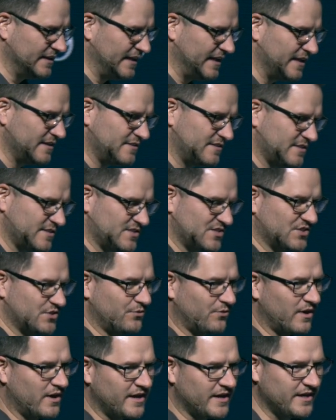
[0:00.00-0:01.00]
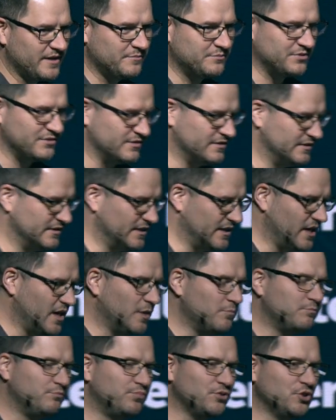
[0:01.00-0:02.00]
and describe a
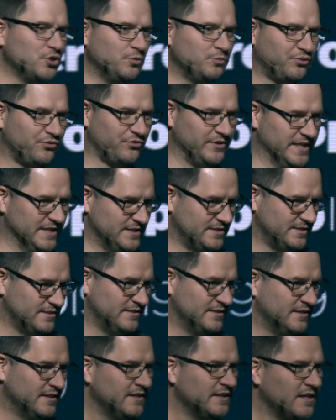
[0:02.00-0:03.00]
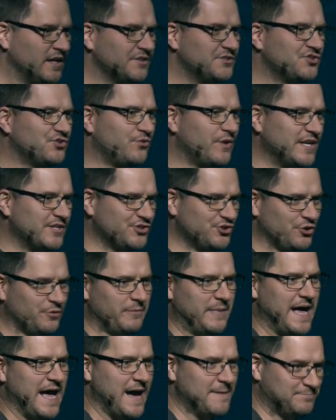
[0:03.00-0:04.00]
blueprint, a treasure
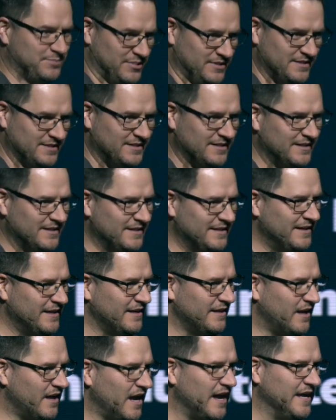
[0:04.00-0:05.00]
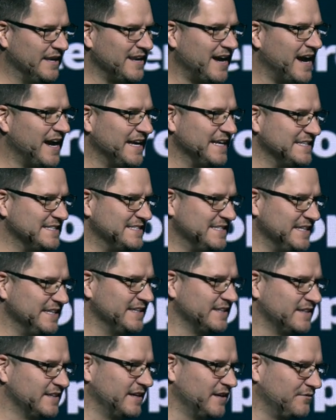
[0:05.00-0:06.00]
map, an
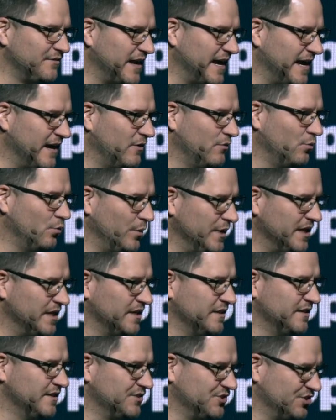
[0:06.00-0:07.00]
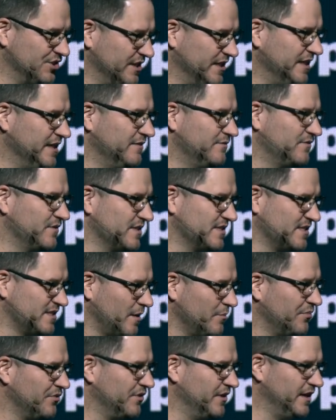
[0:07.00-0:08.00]
idea of how we can achieve
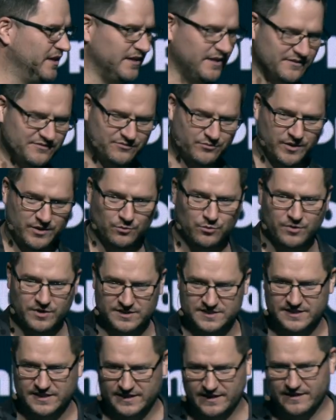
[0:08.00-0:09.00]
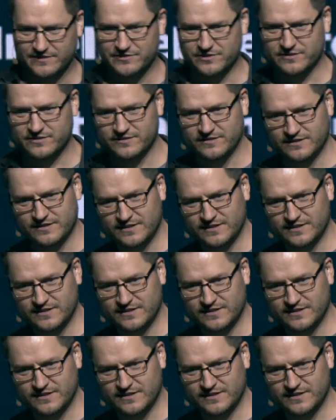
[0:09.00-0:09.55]
something if we work together